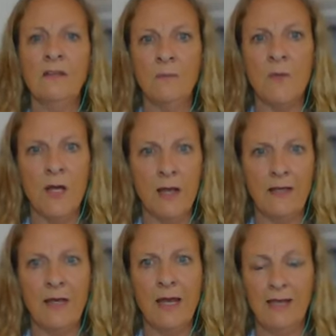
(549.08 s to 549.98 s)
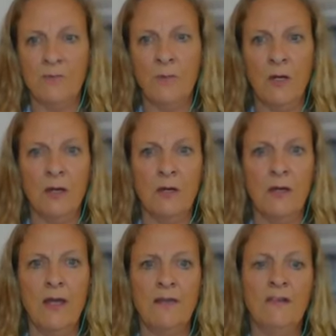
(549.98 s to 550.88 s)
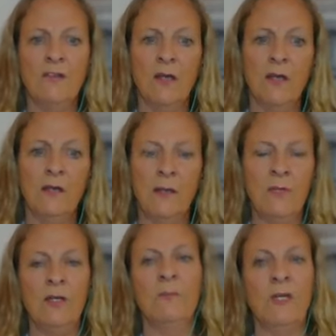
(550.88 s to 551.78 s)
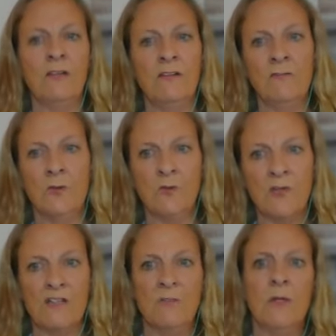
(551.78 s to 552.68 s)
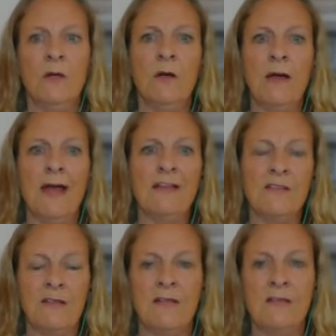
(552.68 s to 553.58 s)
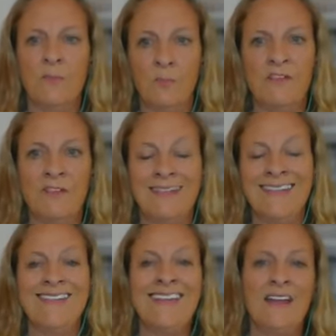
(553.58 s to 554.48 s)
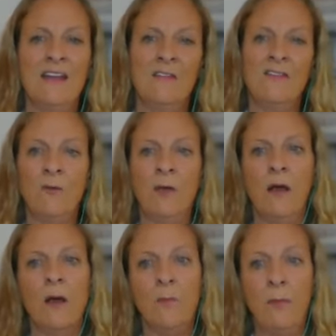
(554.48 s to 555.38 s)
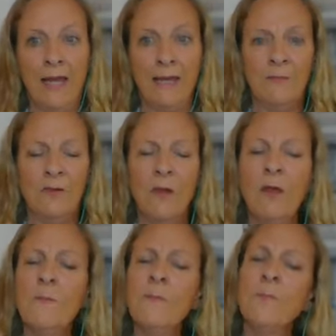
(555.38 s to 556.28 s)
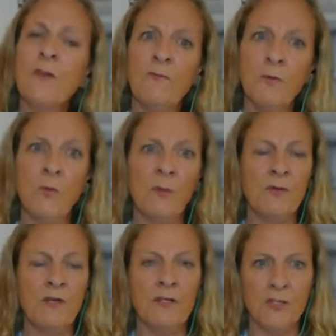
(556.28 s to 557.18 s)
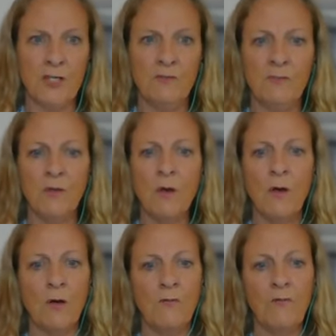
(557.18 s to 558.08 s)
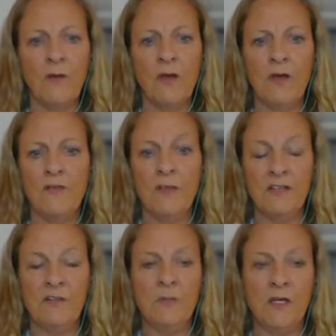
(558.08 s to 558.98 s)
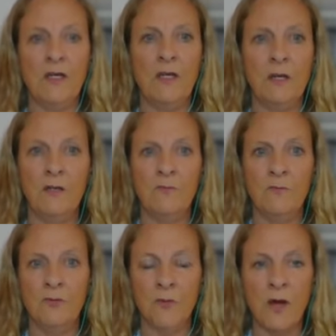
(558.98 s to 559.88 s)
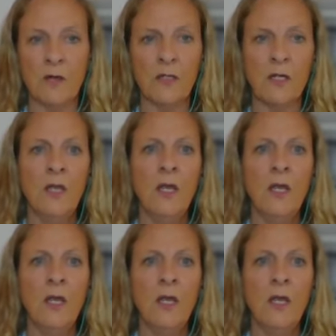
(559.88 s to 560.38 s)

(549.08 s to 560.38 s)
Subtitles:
undermine Hezbollah inside Lebanon, because, of course, Hezbollah, as is President Assad in Syria, are blamed for the production of this particular drug.